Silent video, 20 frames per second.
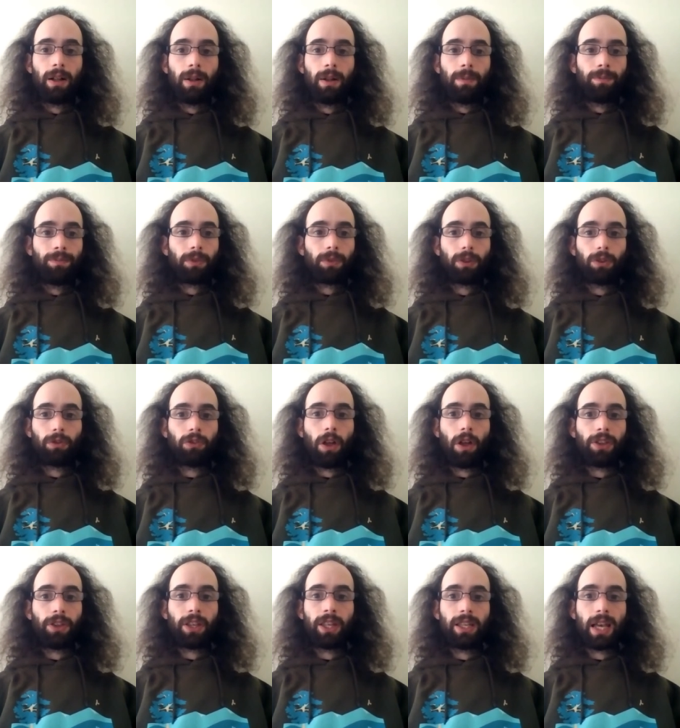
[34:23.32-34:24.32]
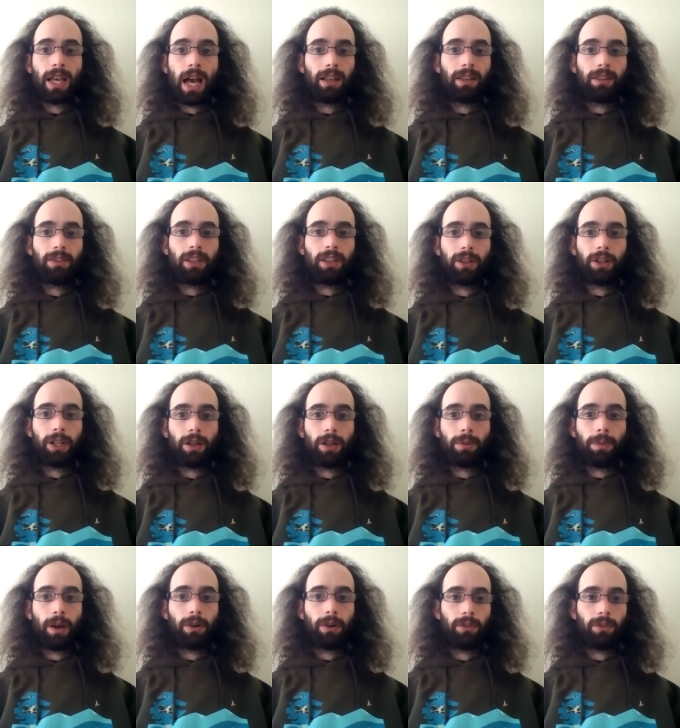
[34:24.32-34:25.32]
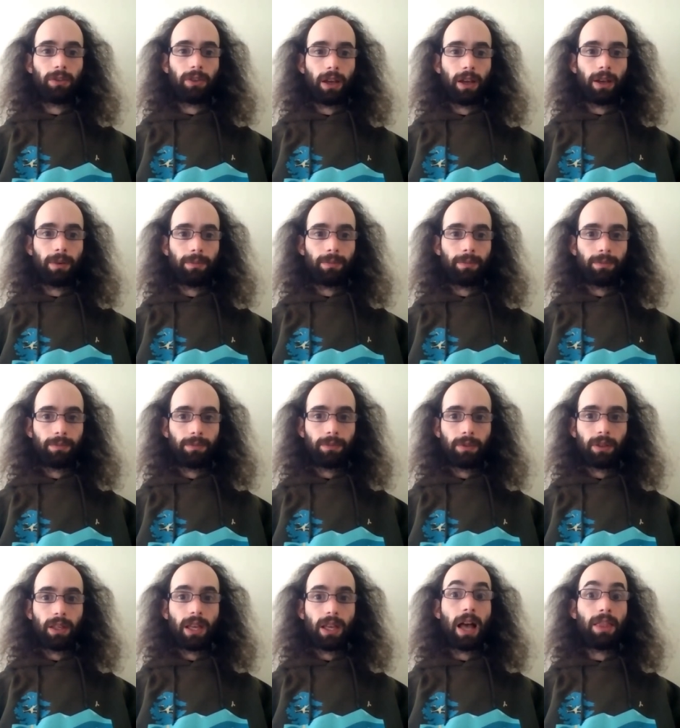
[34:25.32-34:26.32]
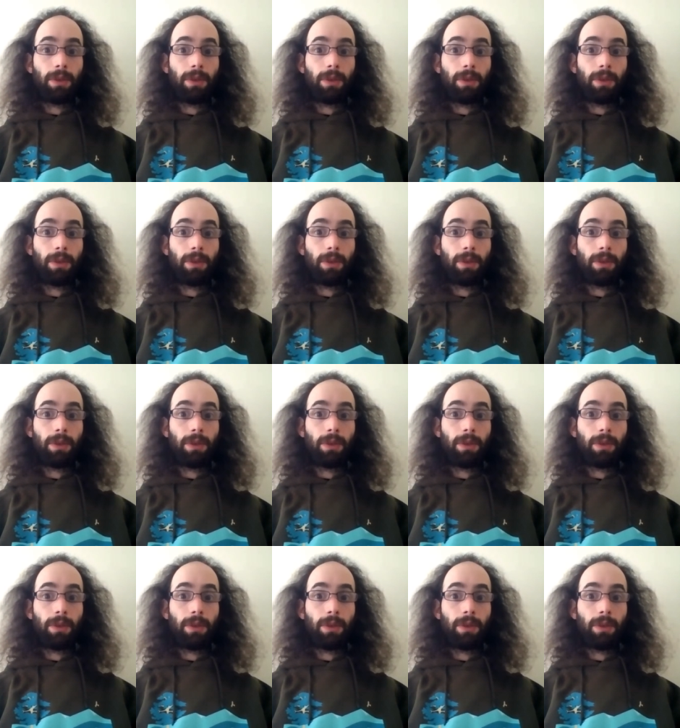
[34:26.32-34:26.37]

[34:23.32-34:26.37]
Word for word: And the there's nothing you about. Yeah,